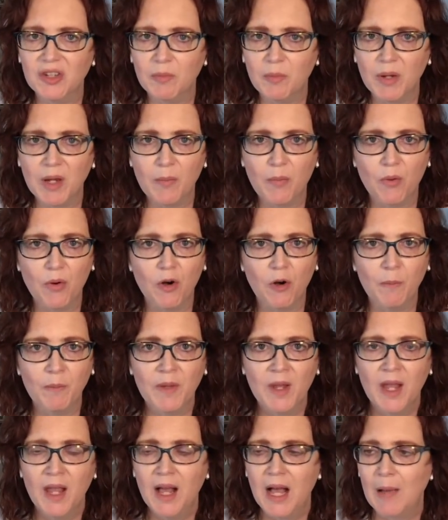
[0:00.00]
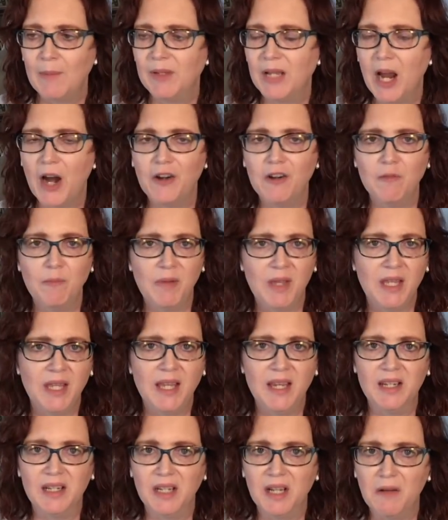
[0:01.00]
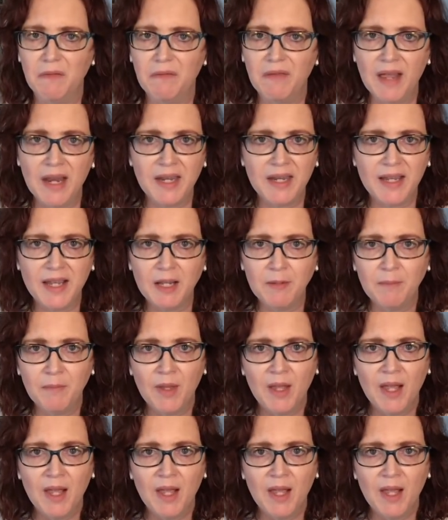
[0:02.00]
to people. I'm tired of being easily offended.